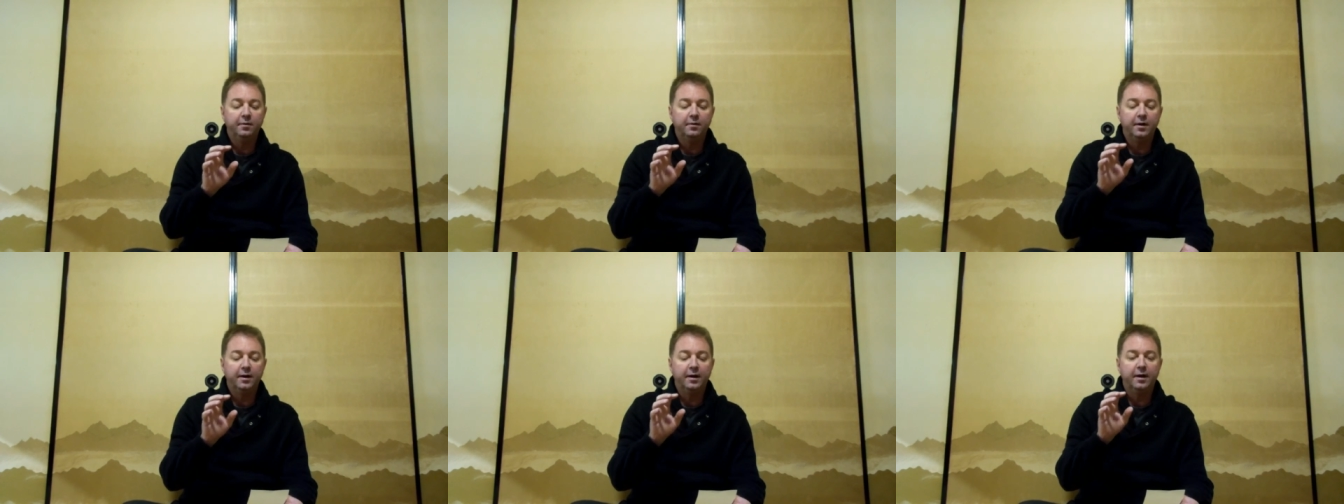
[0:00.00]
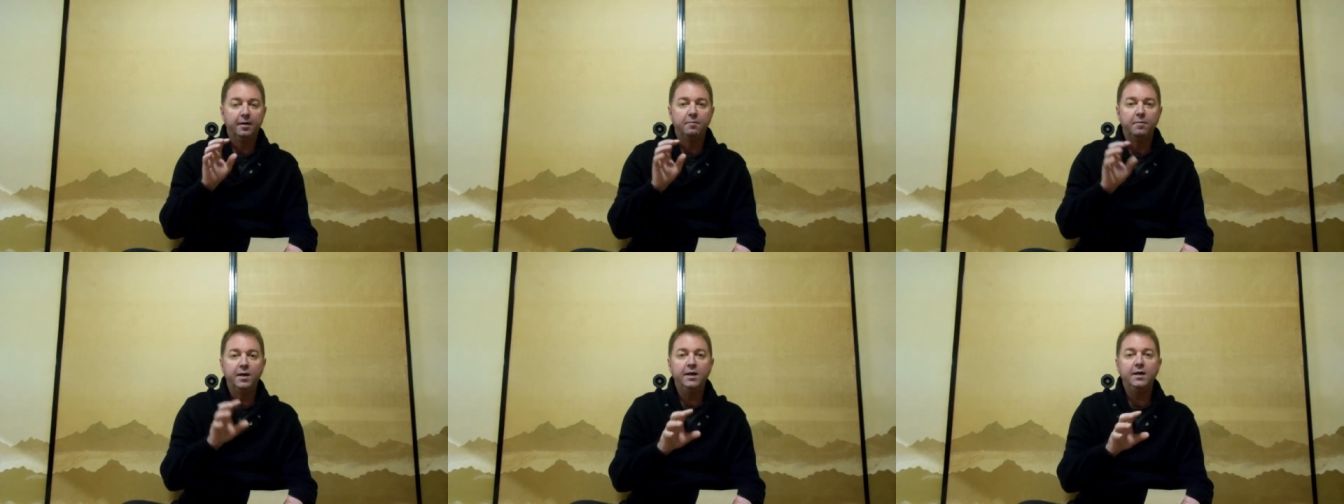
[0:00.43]
uh,
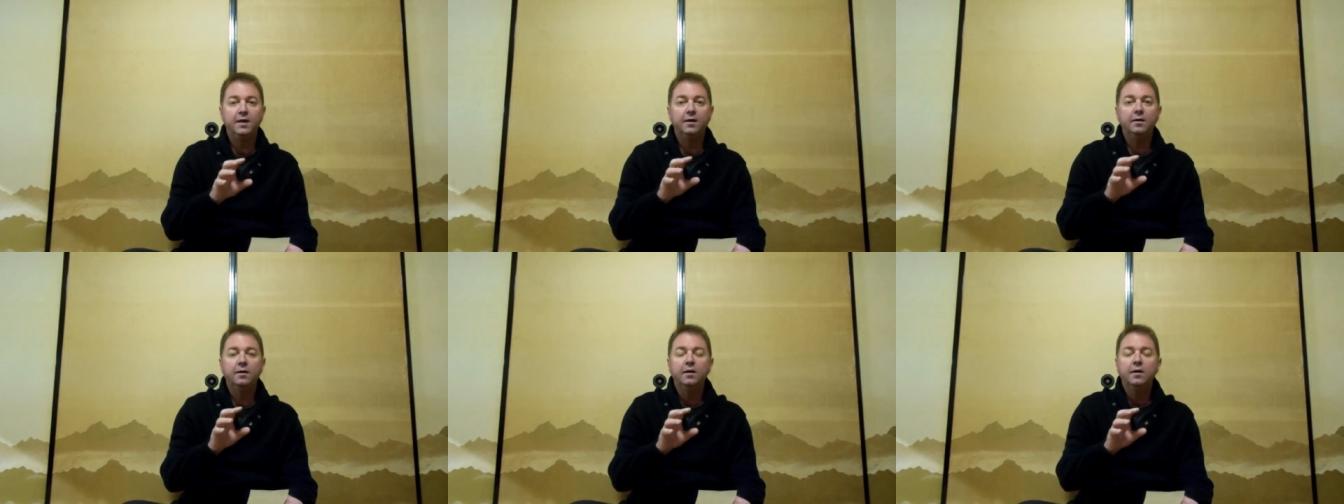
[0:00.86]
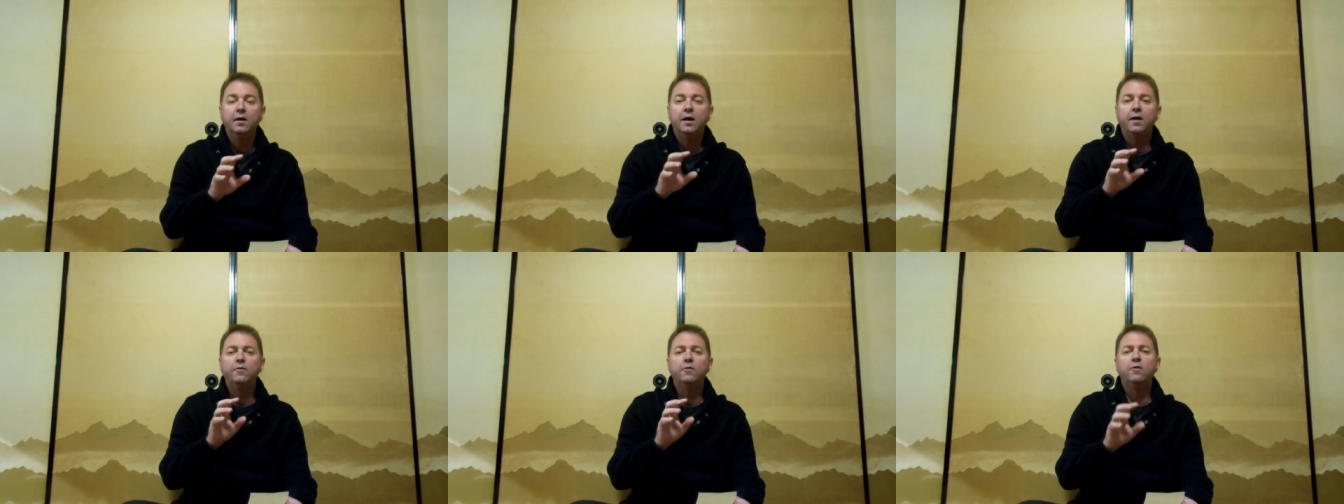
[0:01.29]
meaning,
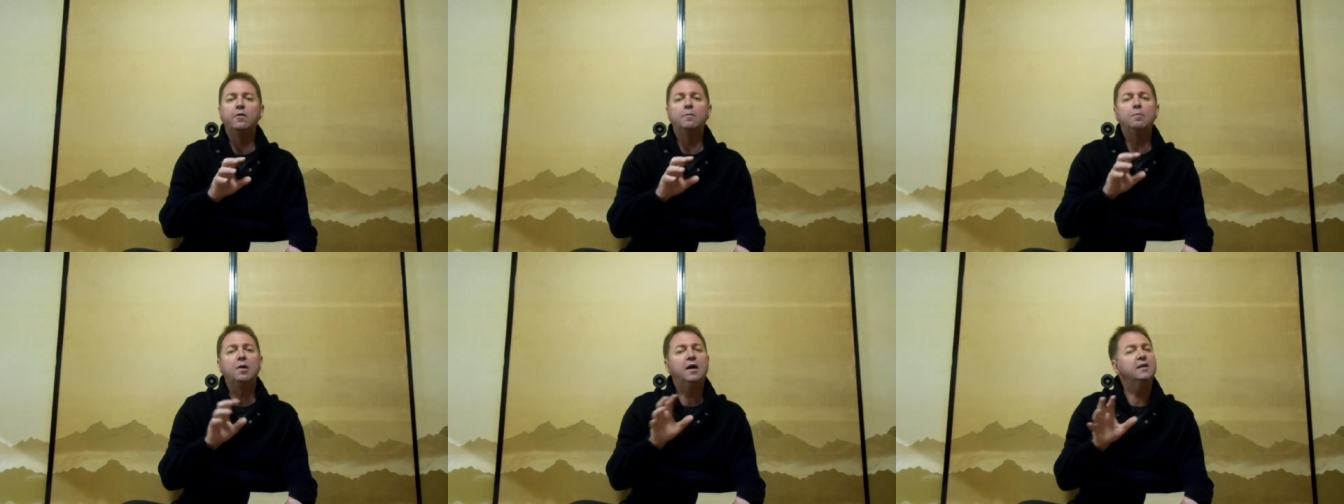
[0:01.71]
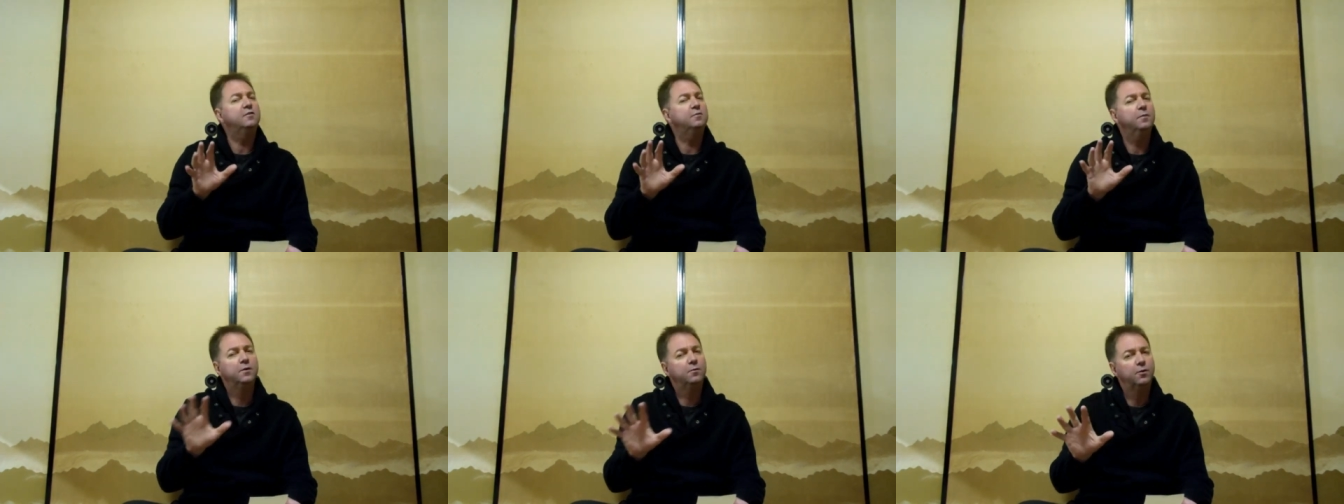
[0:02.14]
and they're a
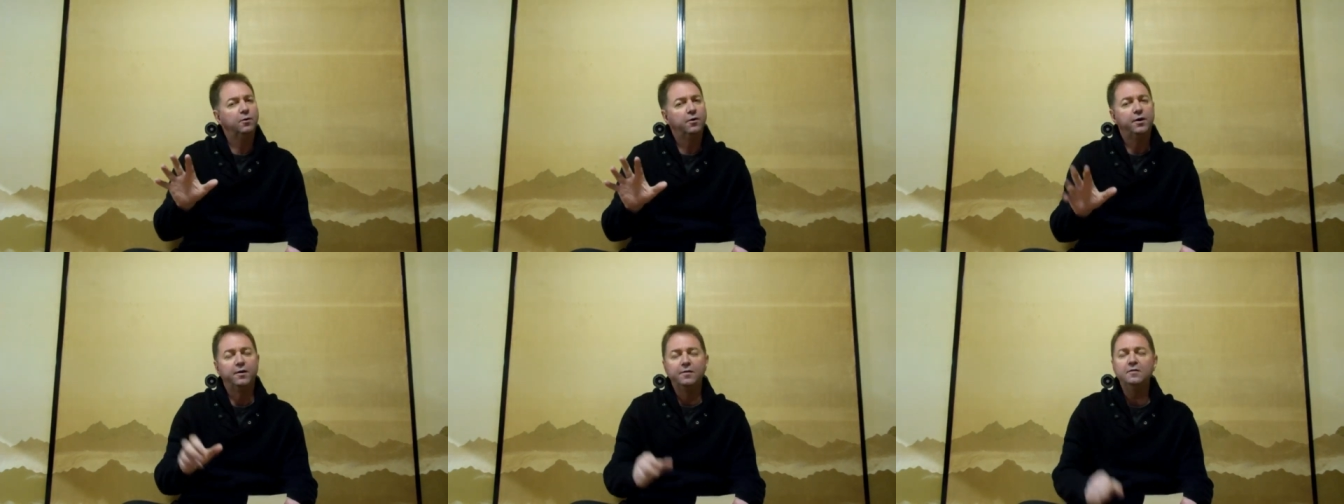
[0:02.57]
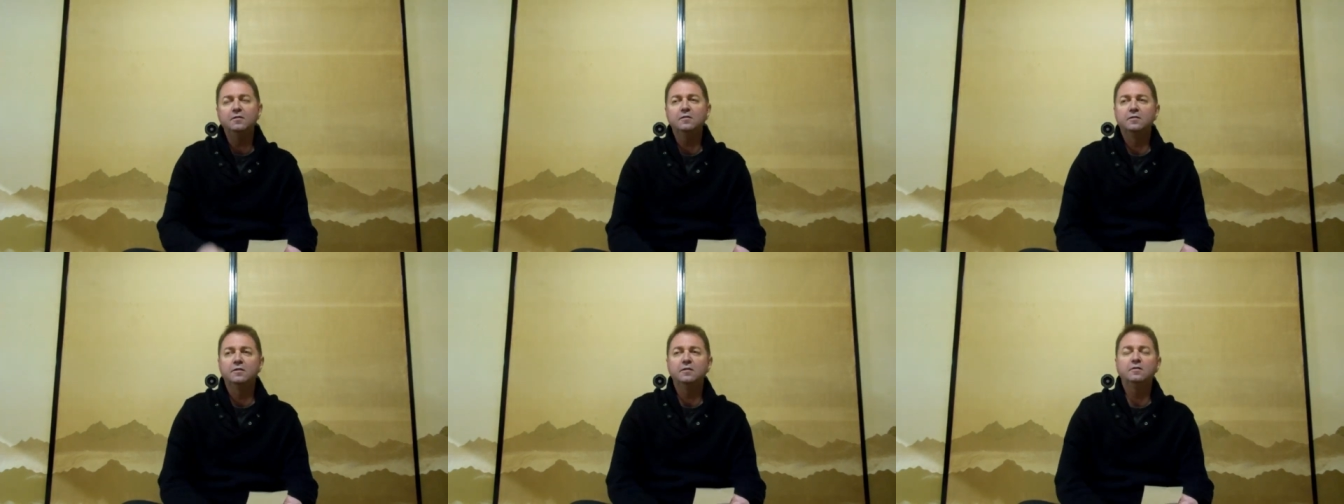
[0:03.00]
replacement word, and this
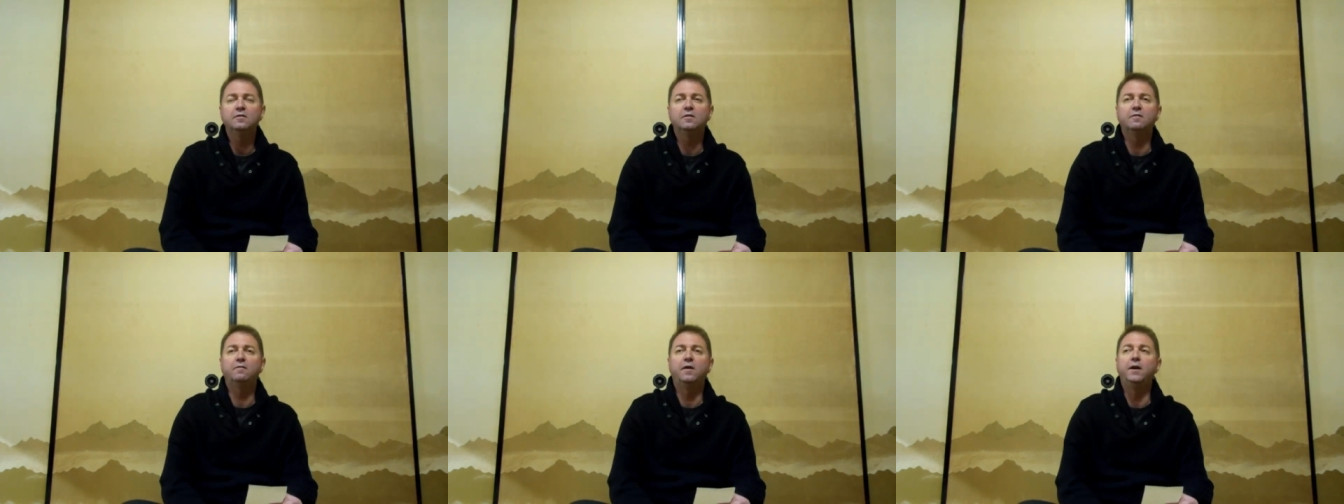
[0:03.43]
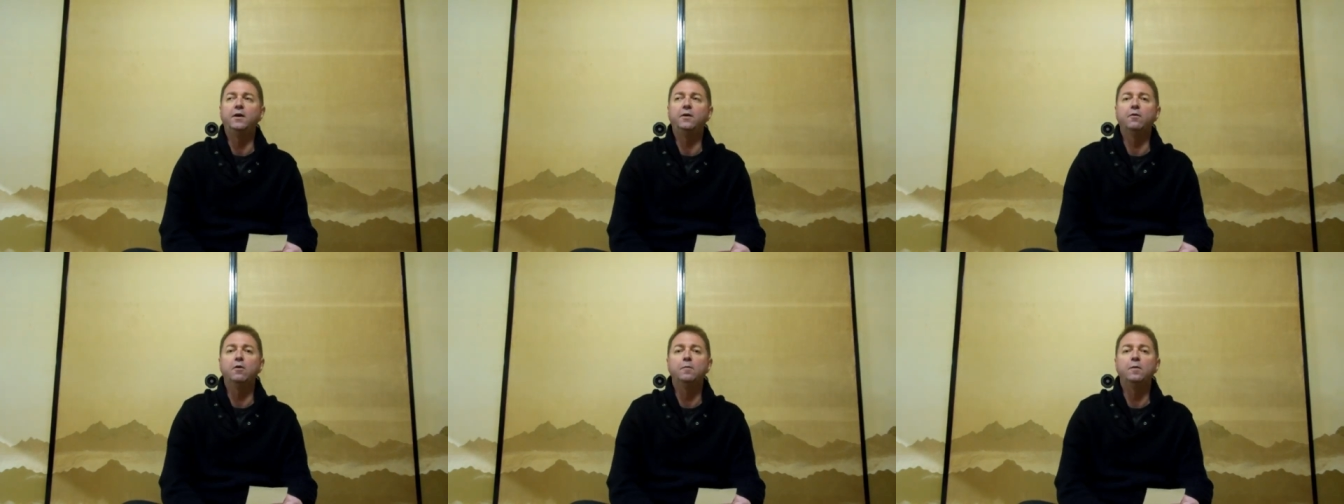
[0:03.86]
is this is a funny
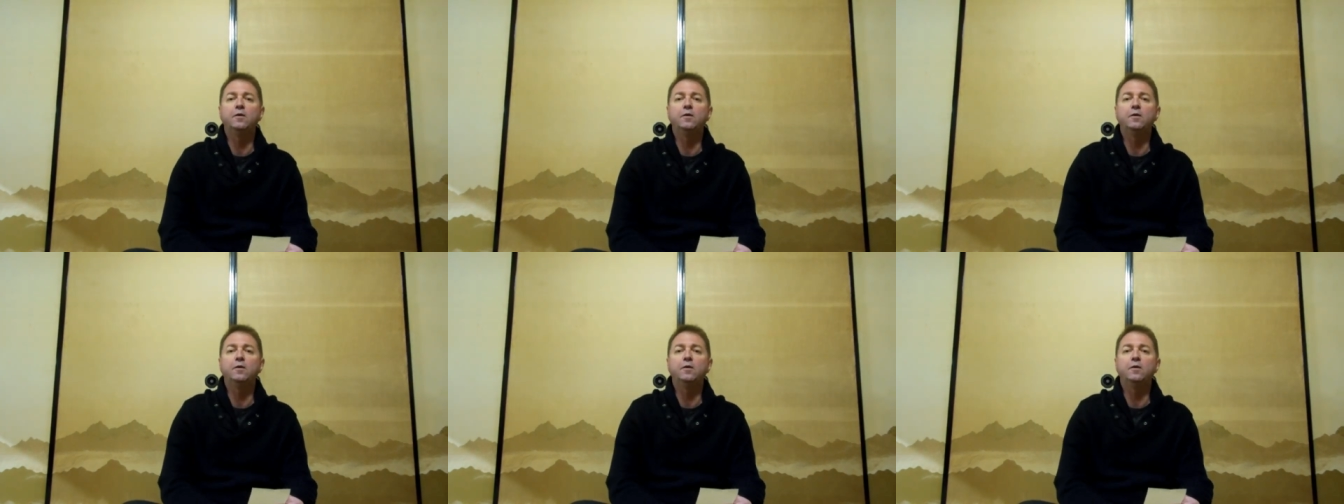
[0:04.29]
group.